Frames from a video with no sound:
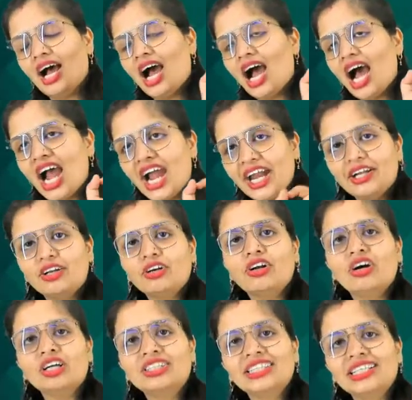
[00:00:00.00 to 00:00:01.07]

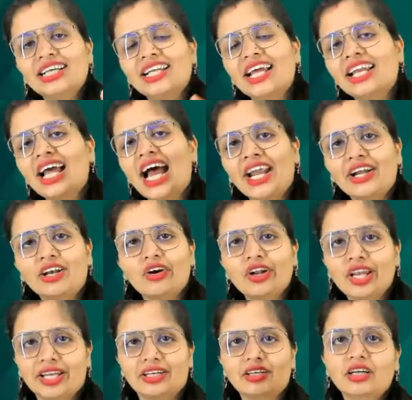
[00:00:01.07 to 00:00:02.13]
Hydrological and
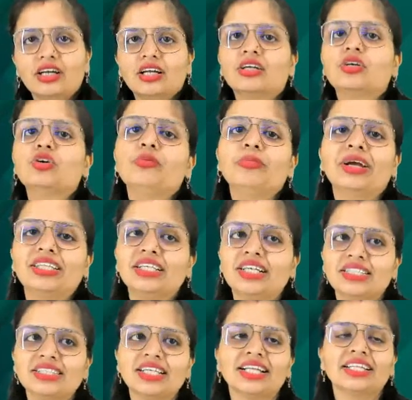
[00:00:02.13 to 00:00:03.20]
hydraulic, two
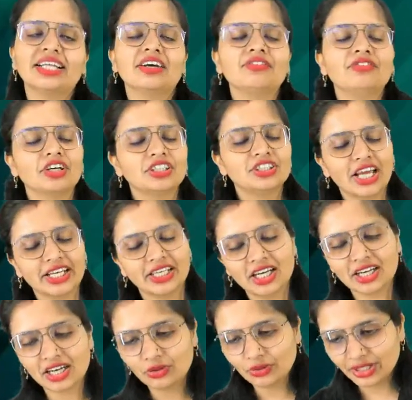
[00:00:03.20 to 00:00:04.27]
methods are there for channel
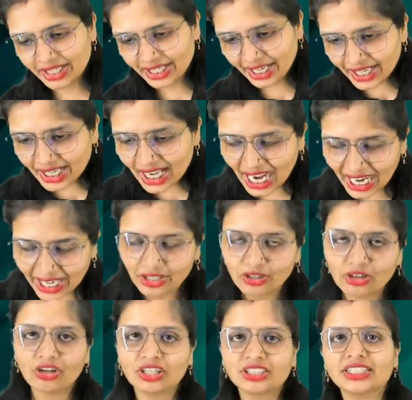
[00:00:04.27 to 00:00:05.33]
routing. In
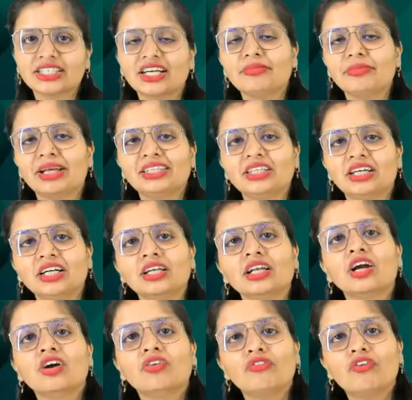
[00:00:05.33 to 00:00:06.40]
hydrological method,
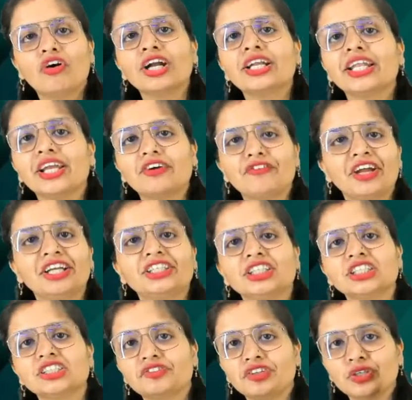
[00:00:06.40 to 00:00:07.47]
what
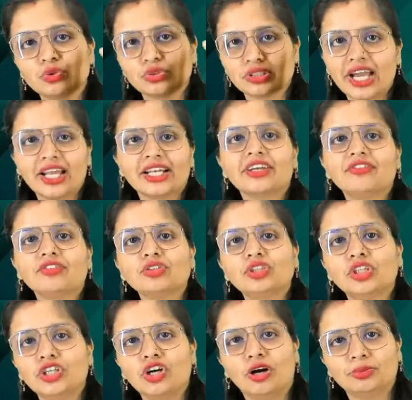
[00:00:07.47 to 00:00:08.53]
equations we use? I'll give you
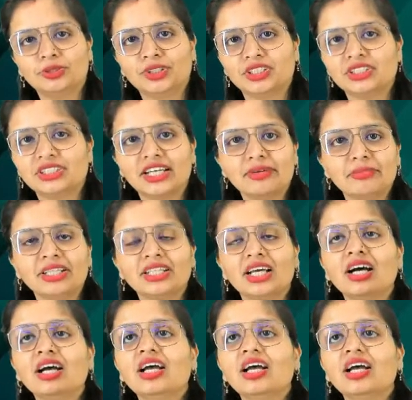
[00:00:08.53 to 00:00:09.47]
three options. Tell me the